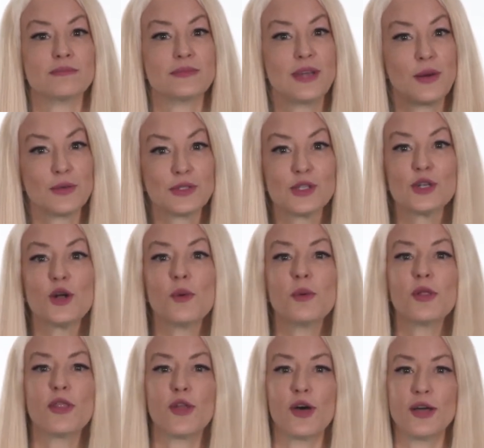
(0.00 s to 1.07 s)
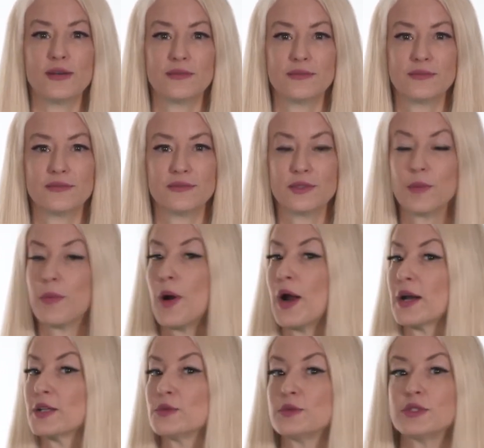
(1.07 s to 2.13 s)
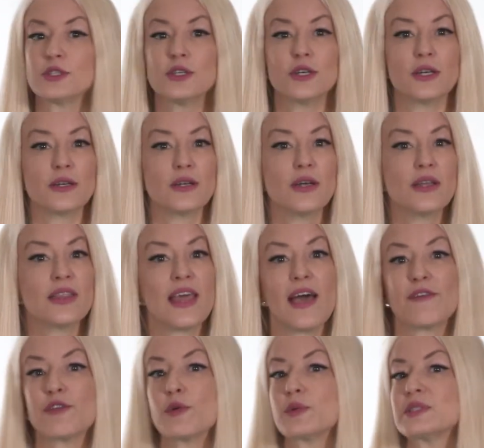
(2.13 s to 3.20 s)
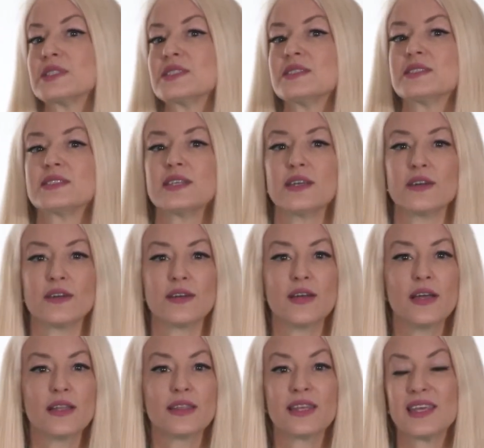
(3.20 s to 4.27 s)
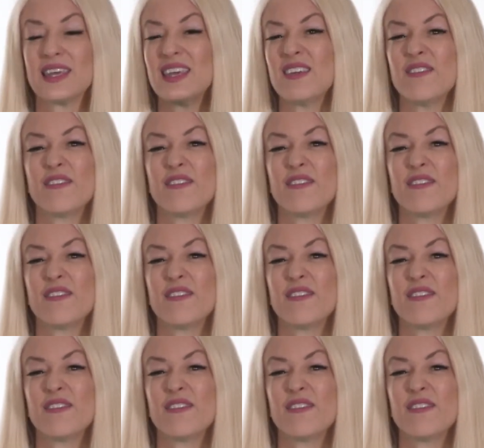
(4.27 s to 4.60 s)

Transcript: That was the noble thought. The product was good. The effort was sincere. The key